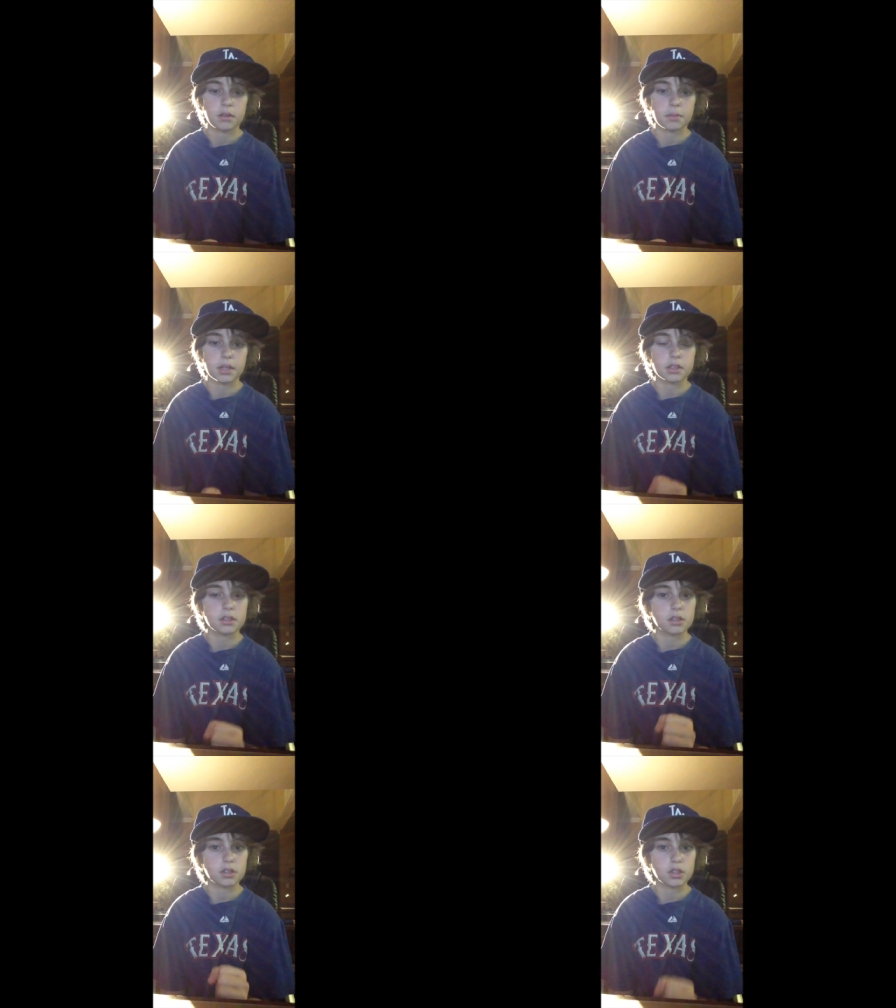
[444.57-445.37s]

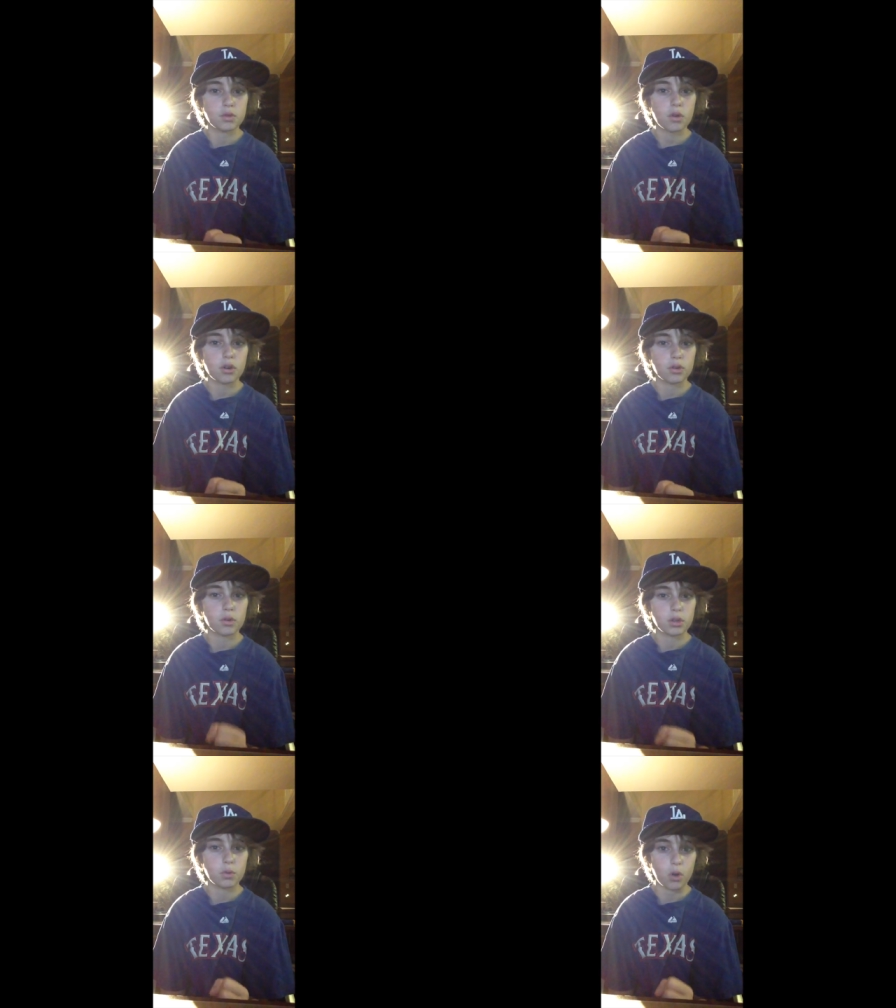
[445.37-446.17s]
Because you are
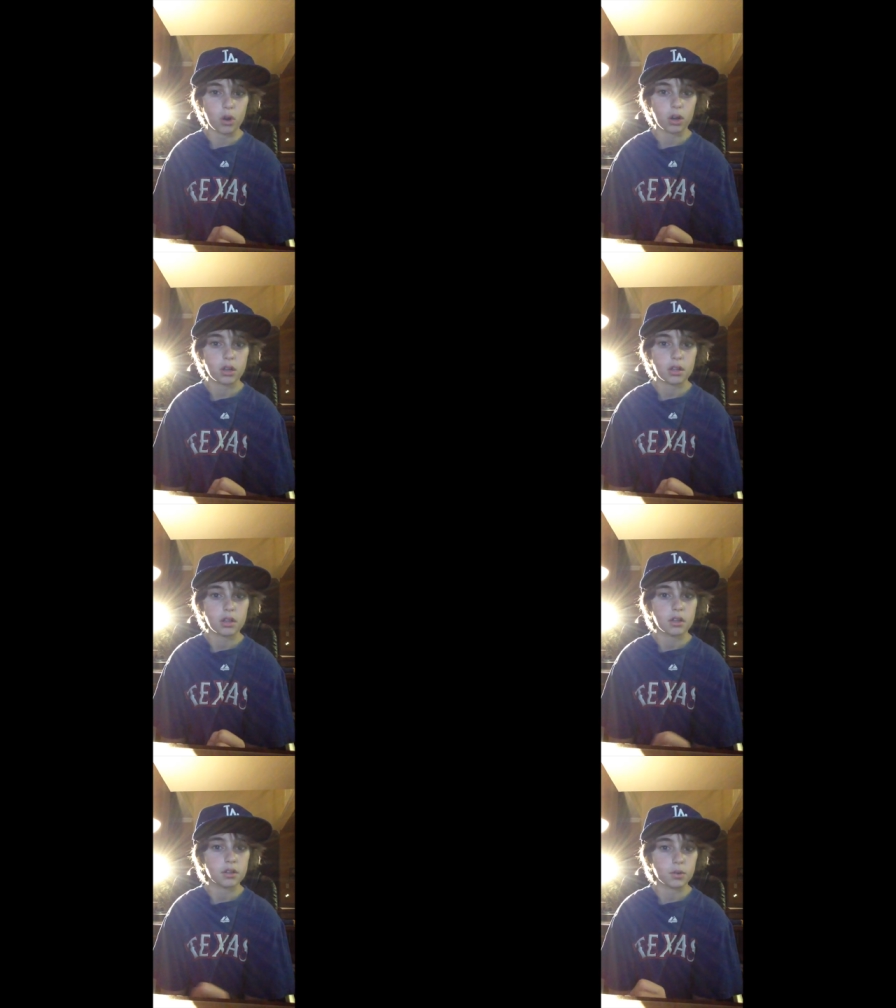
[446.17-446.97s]
who you are.
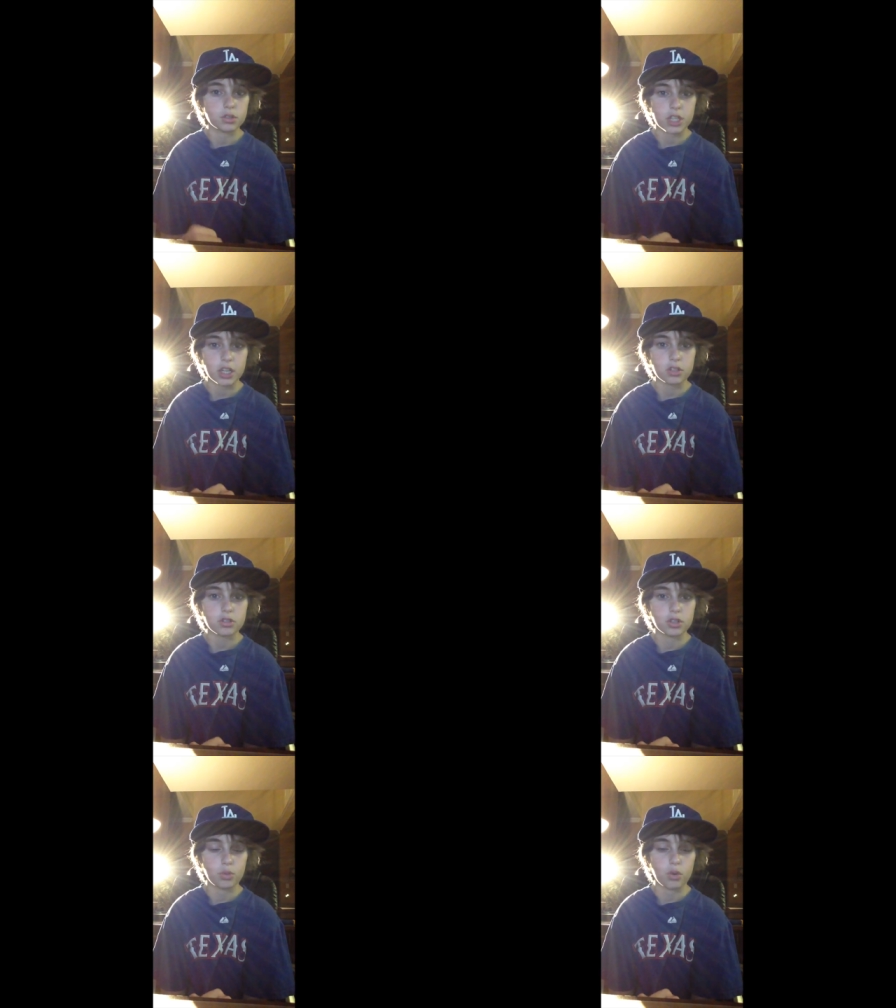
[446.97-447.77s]
Don't change
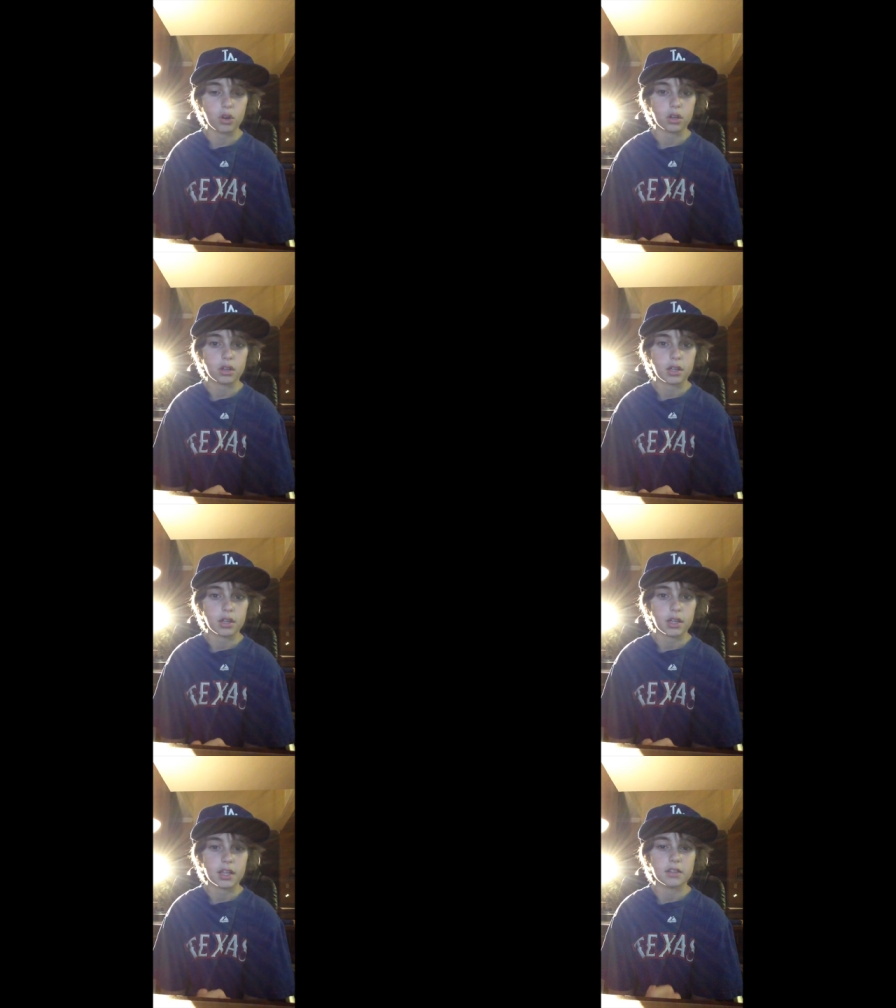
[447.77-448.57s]
who you are.
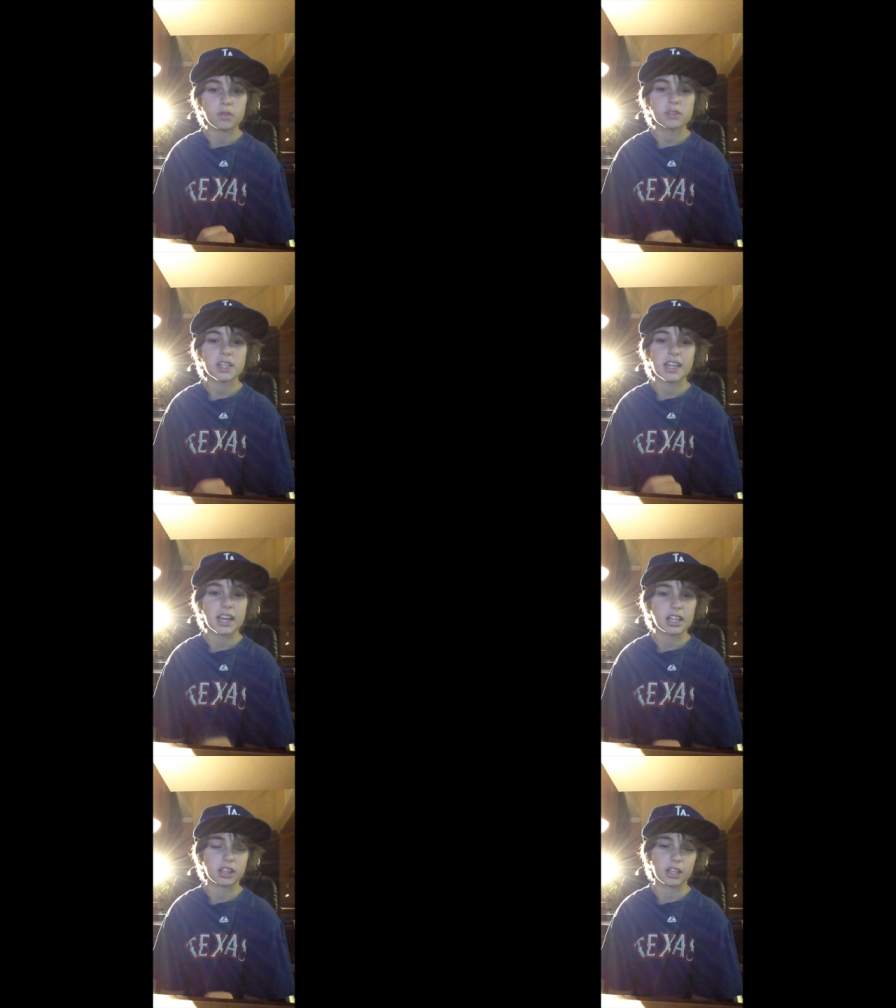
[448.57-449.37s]
And don't take
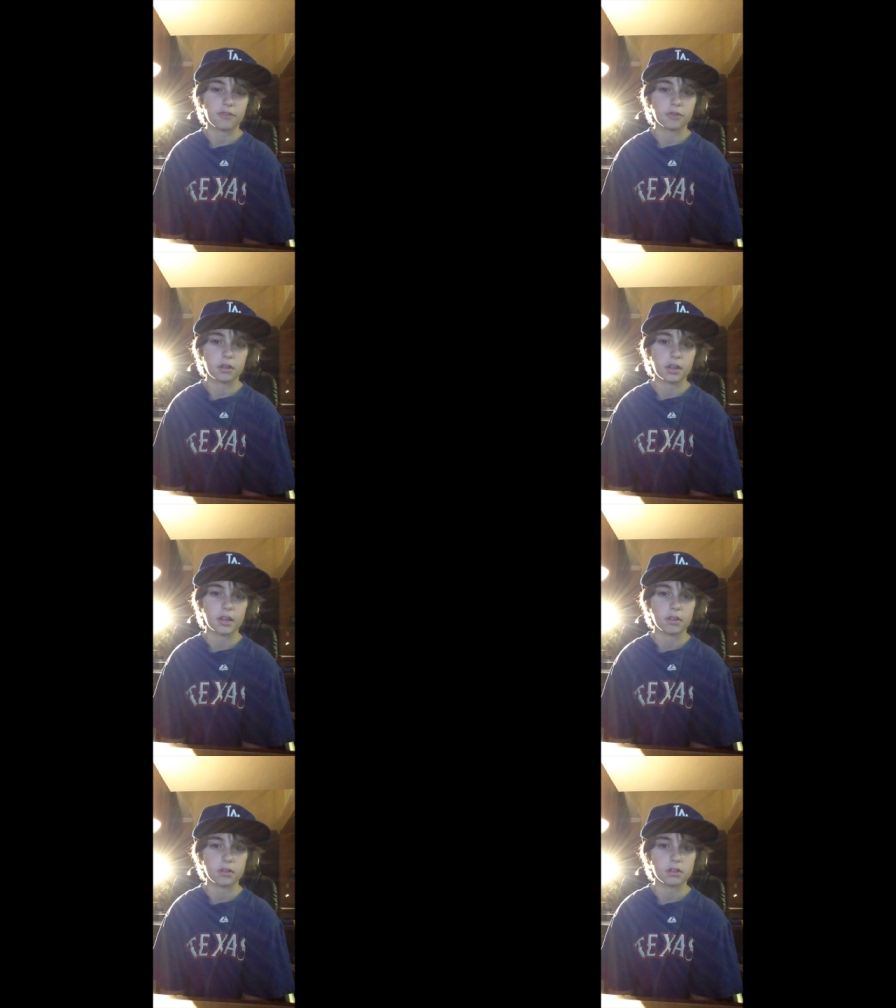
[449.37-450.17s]
anything from the
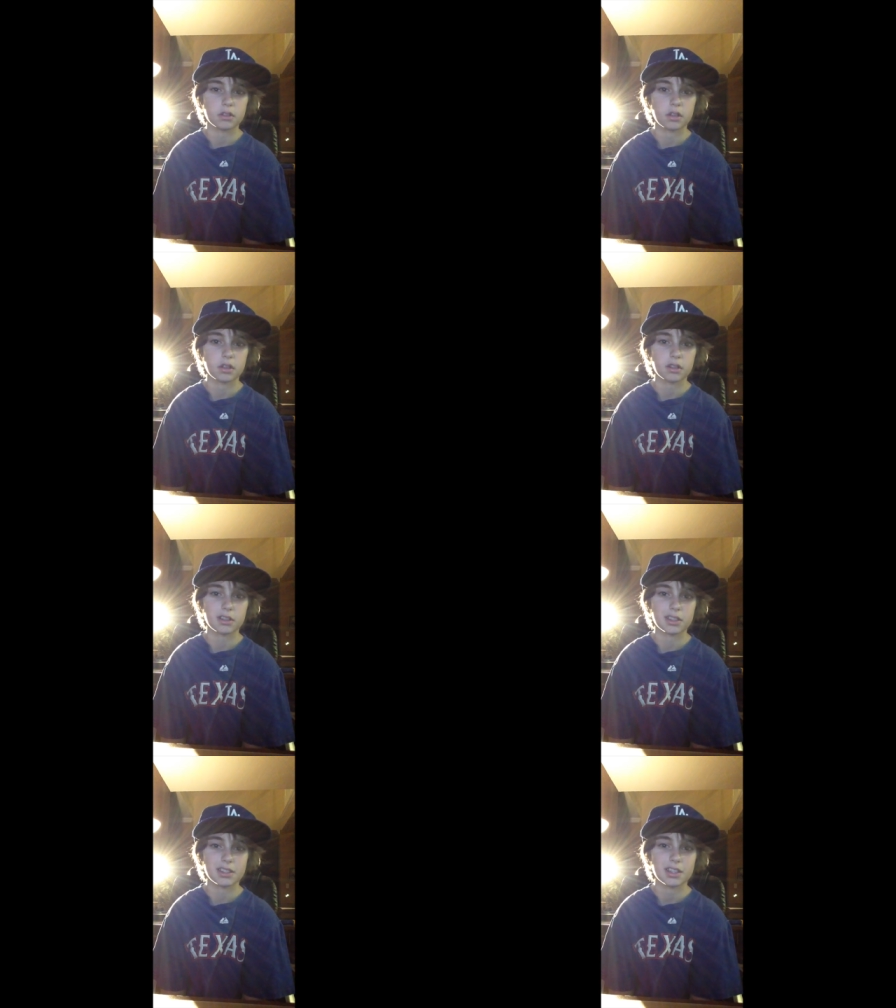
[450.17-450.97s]
haters.
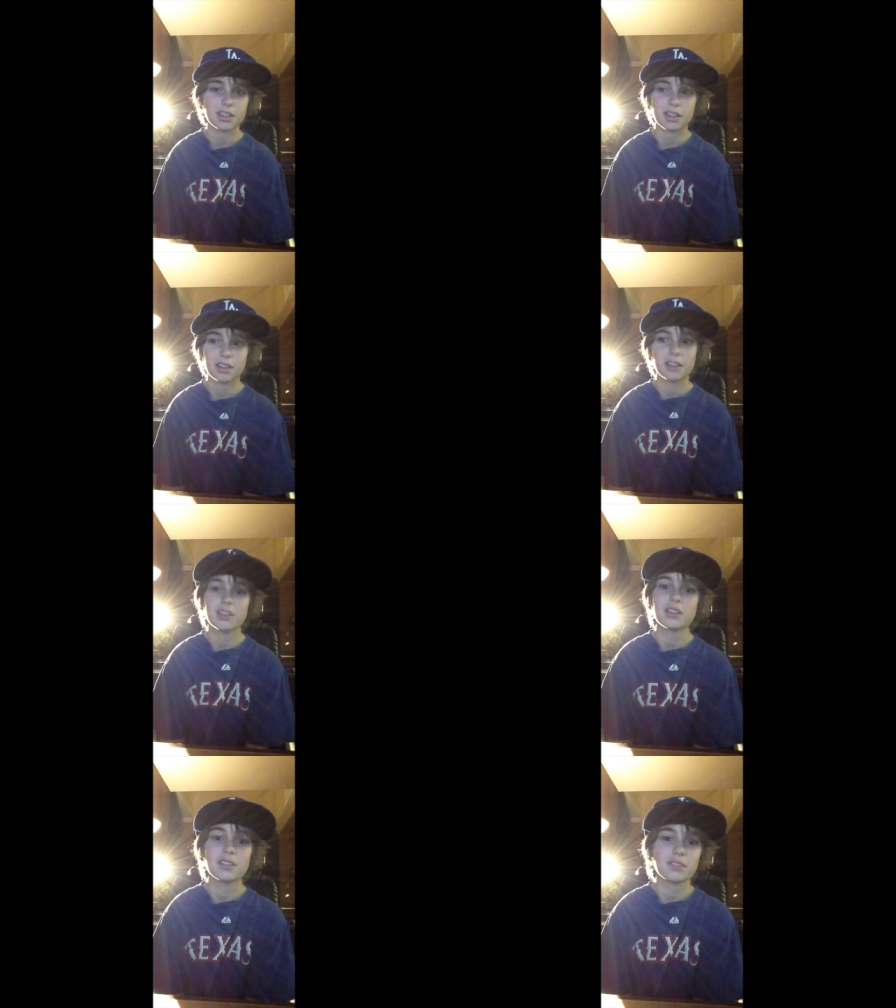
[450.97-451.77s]
Because
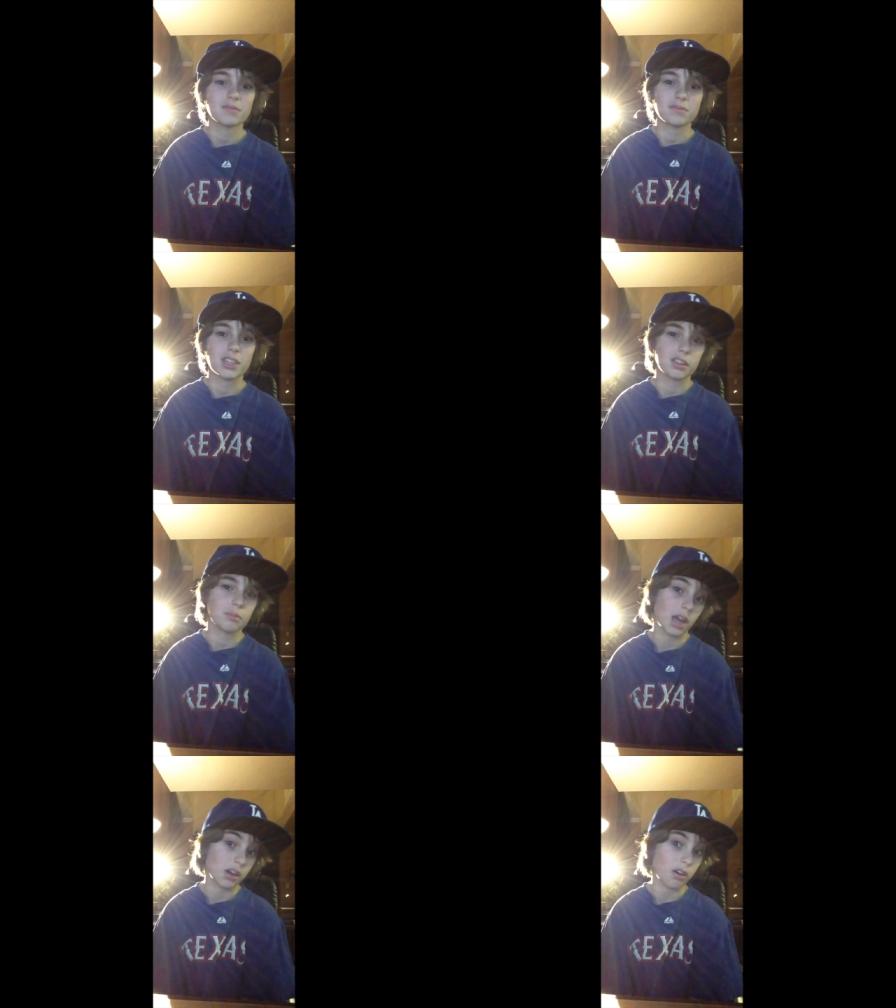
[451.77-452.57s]
they
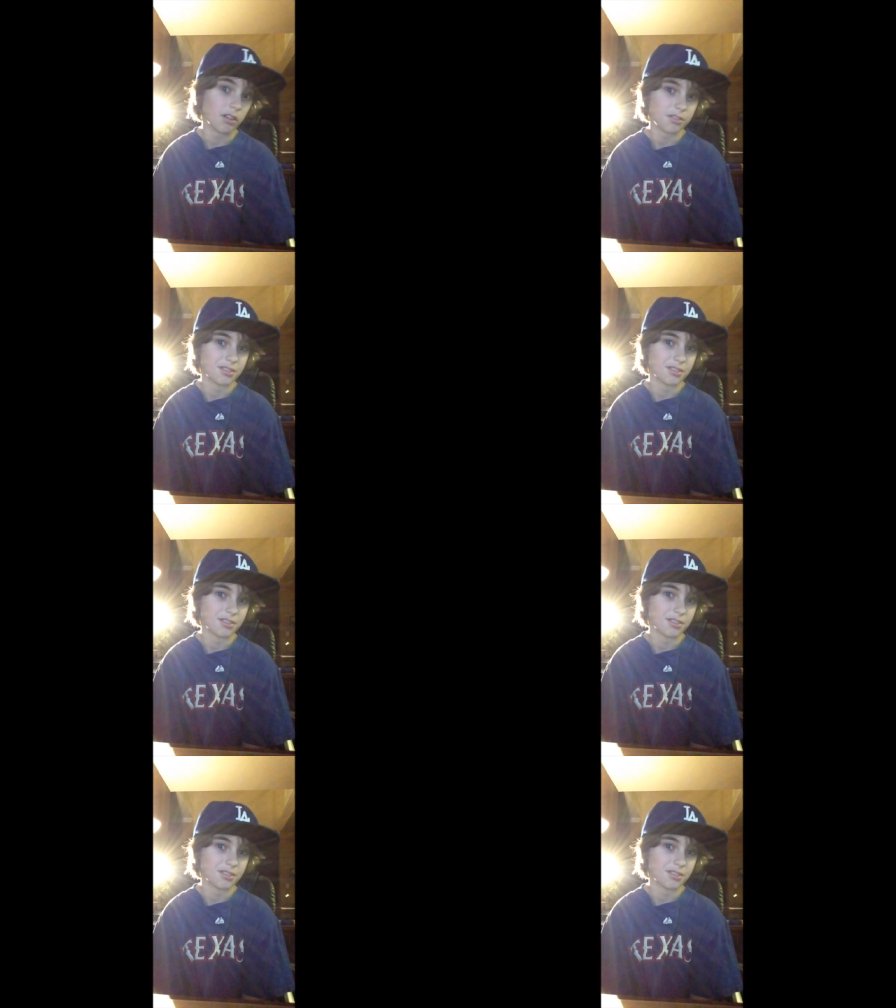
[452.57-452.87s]
can back off.